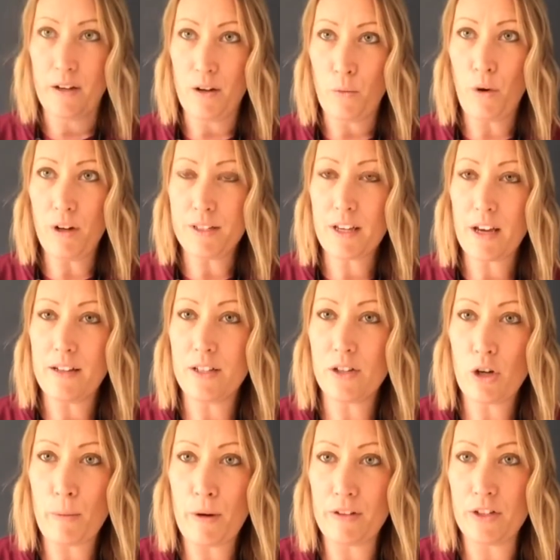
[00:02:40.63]
What's going to
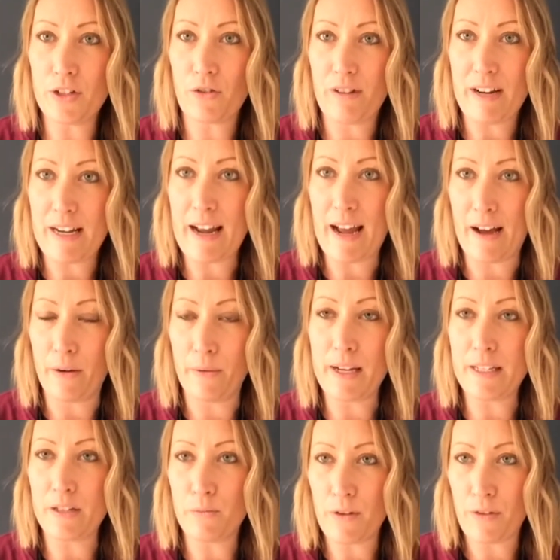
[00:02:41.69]
come on the screen now
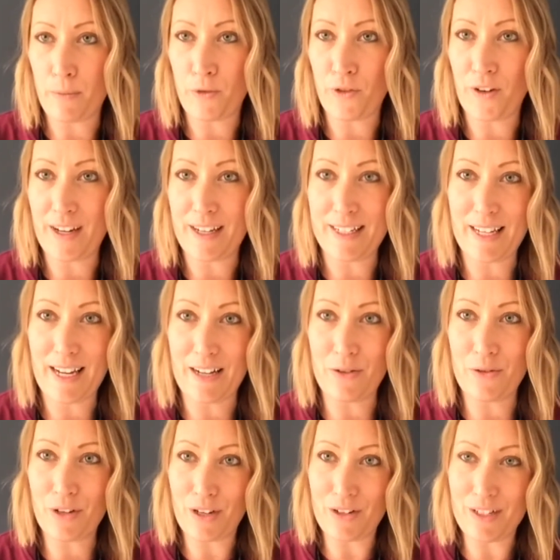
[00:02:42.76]
is a rhythm grid, and
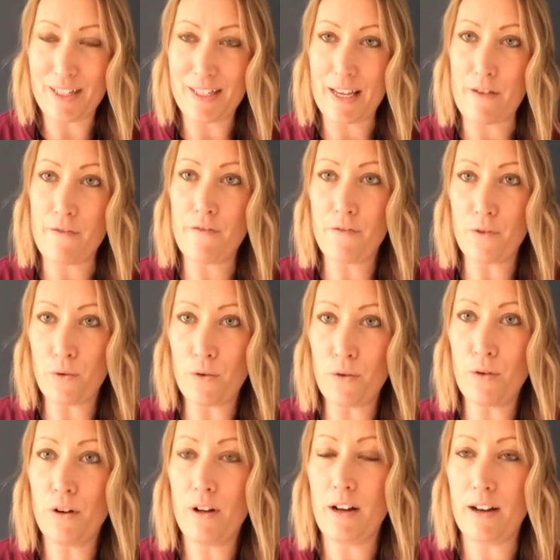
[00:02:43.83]
you're going to see
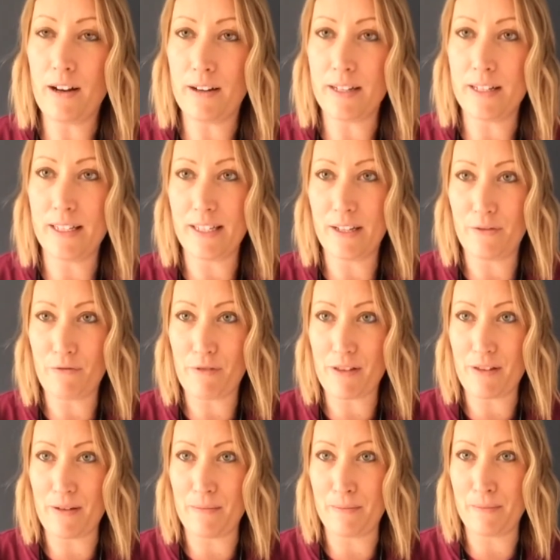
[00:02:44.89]
4 lines of
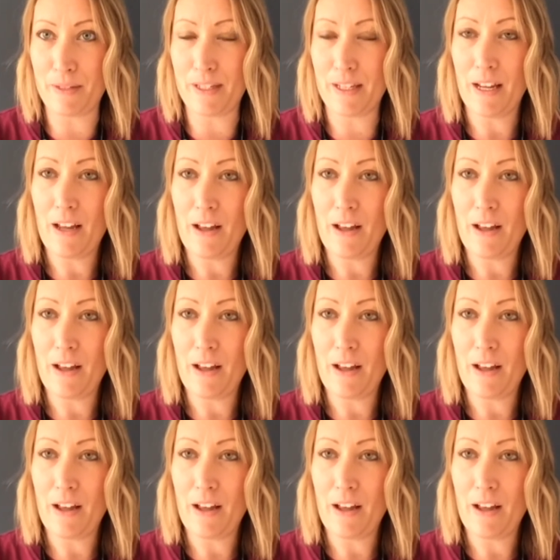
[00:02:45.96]
rhythms.